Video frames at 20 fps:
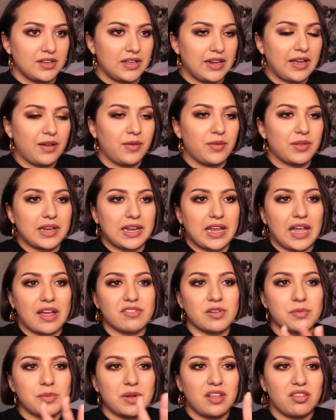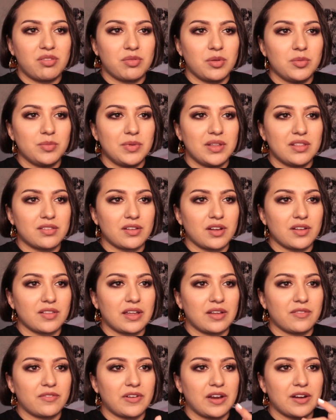And how like everybody's movements
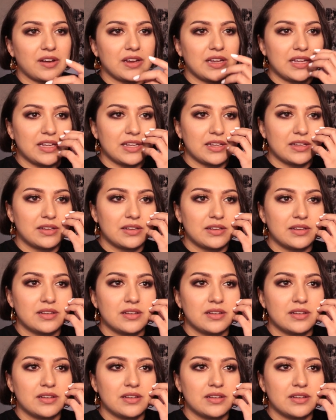are like very